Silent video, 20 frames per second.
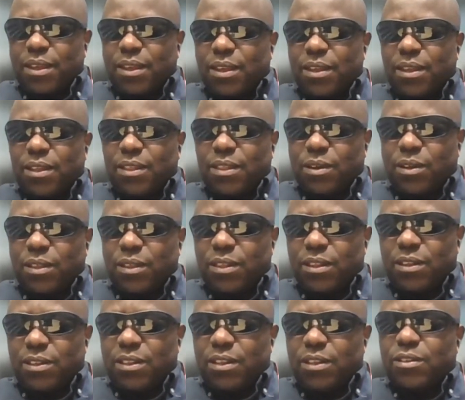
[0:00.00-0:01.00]

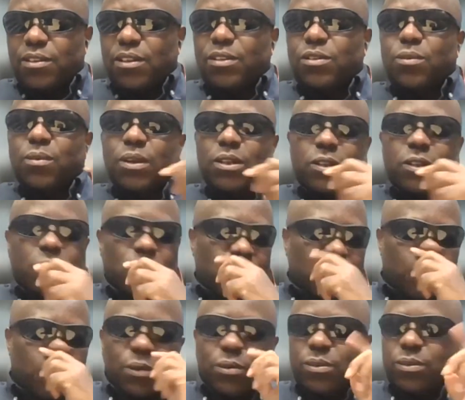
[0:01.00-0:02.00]
this question,
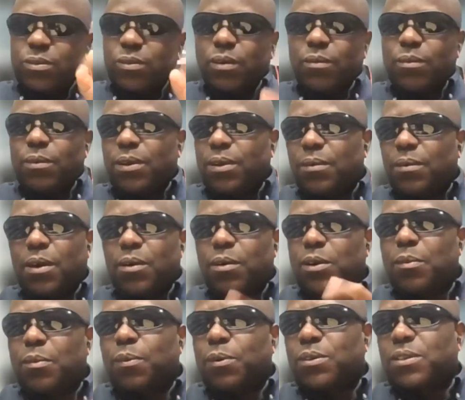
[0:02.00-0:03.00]
because we are going
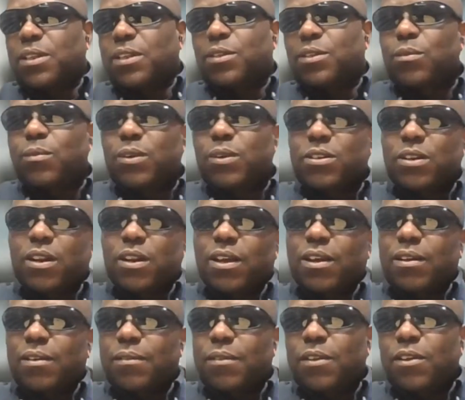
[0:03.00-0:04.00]
to pose this
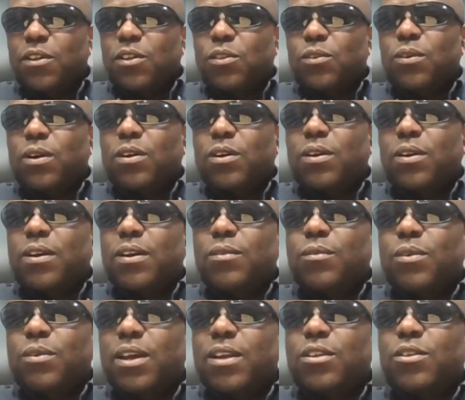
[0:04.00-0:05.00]
questionnaire throughout, and
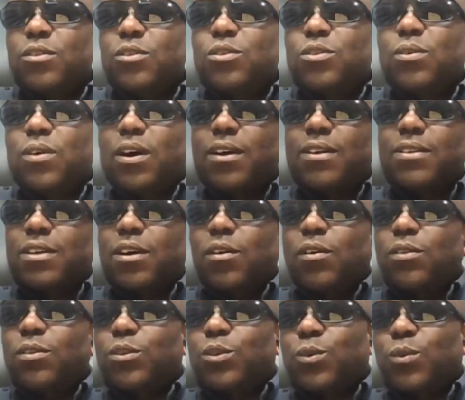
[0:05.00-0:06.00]
we'd like you to answer
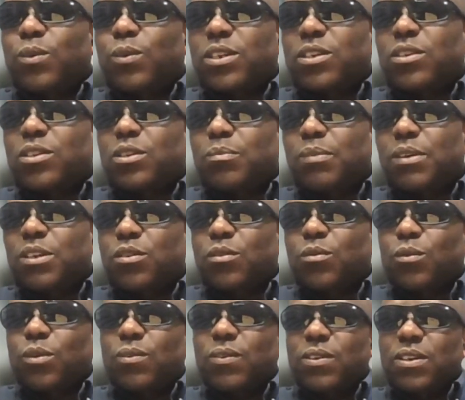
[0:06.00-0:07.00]
all those questions based on
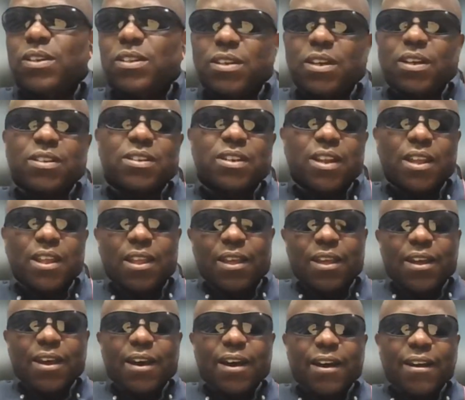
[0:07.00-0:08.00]
what we discussed,
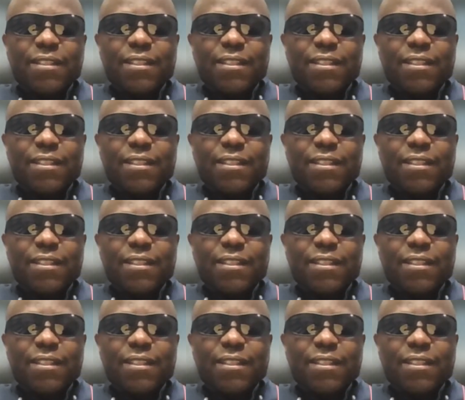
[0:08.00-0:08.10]
and